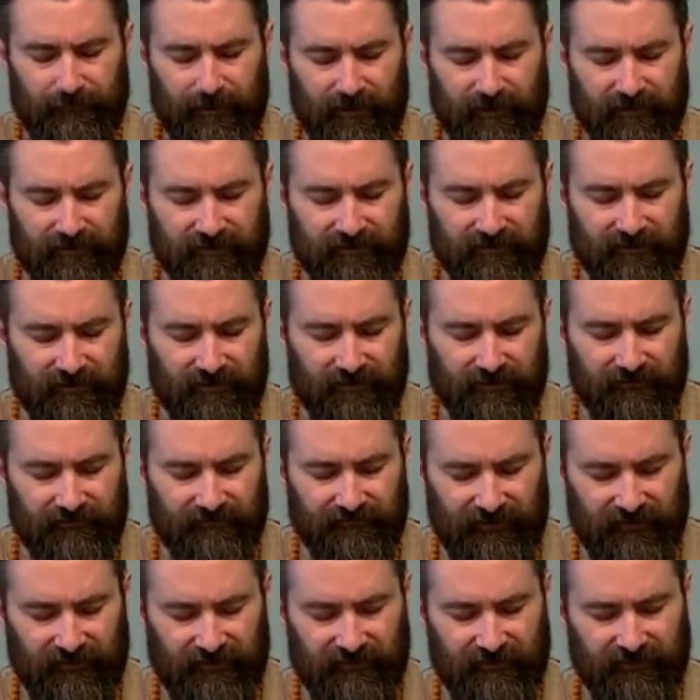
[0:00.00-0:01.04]
Pasi,
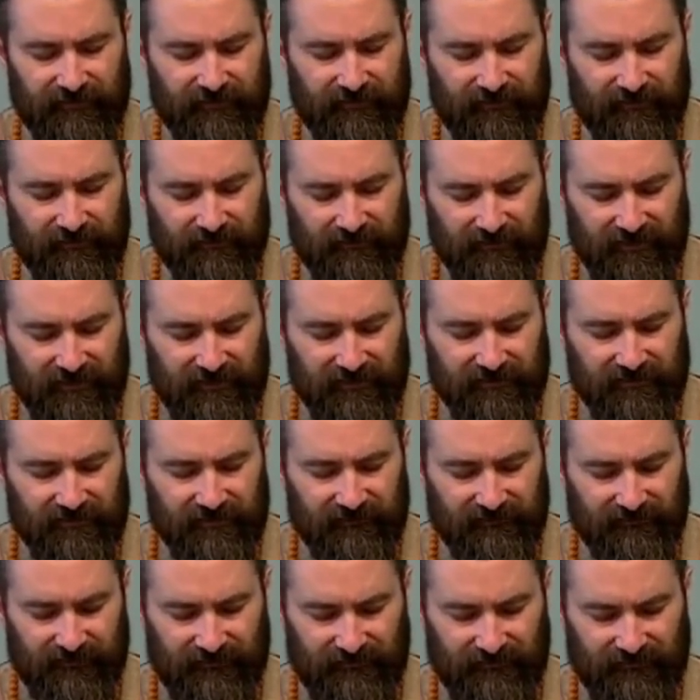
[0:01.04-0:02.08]
Anfas,
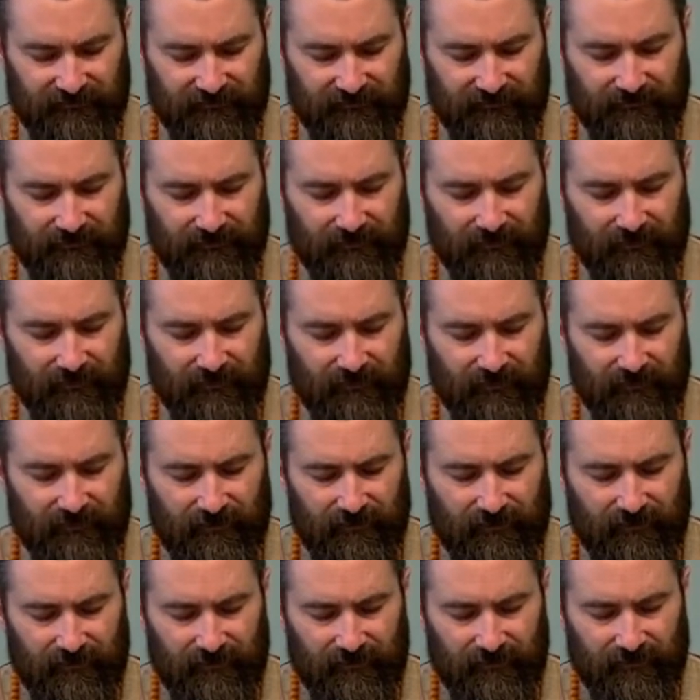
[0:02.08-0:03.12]
3:7.
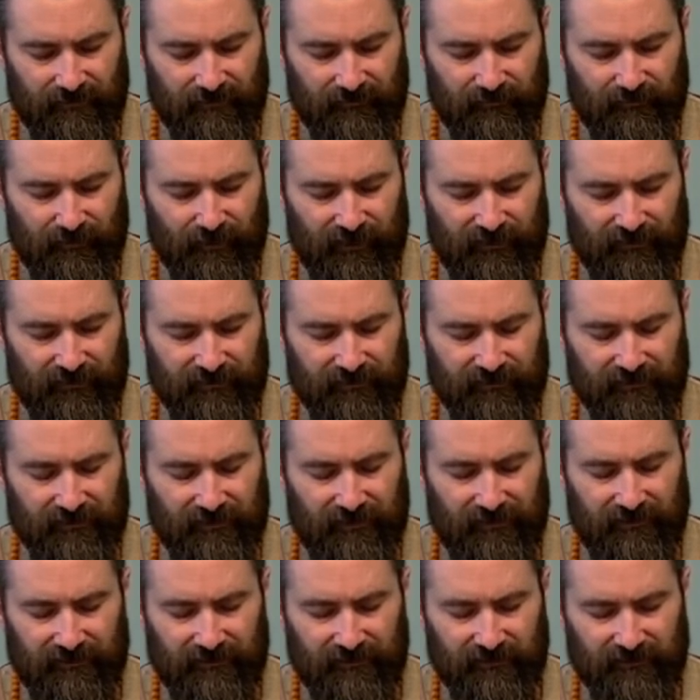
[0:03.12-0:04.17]
Breath is
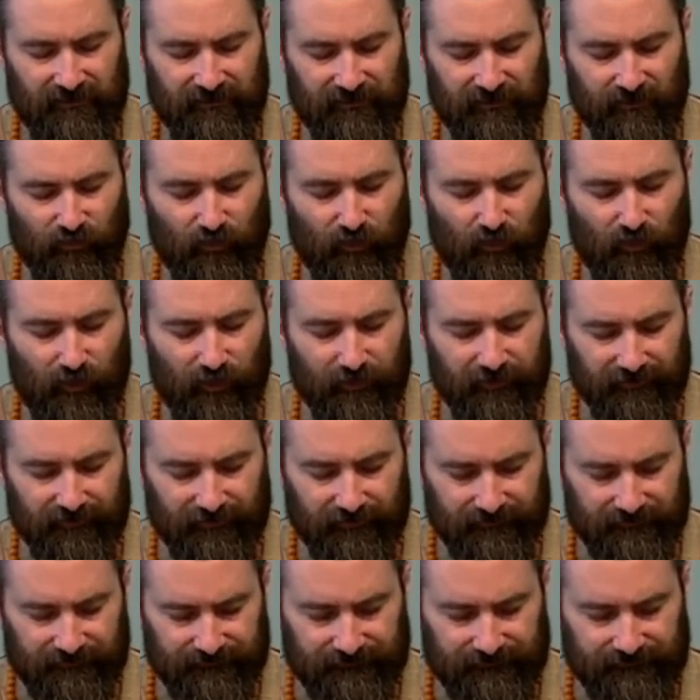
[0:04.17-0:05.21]
likened to
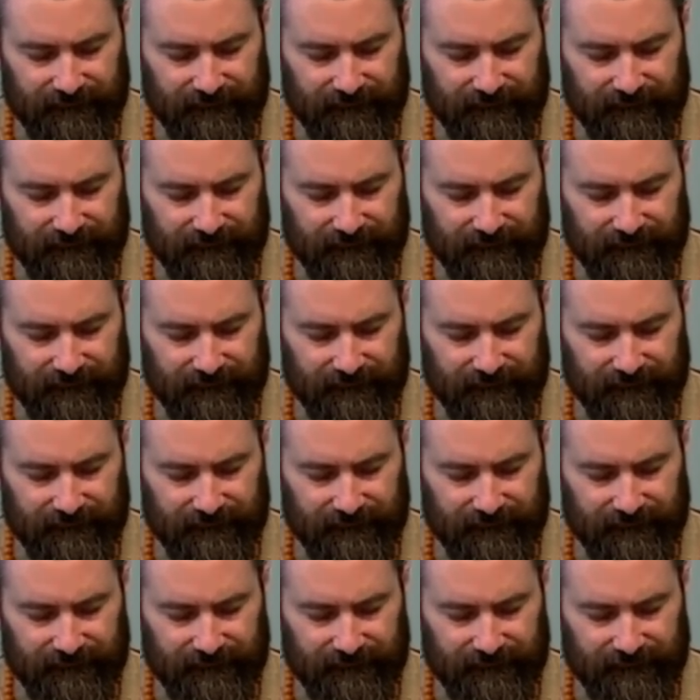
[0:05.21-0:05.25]
water.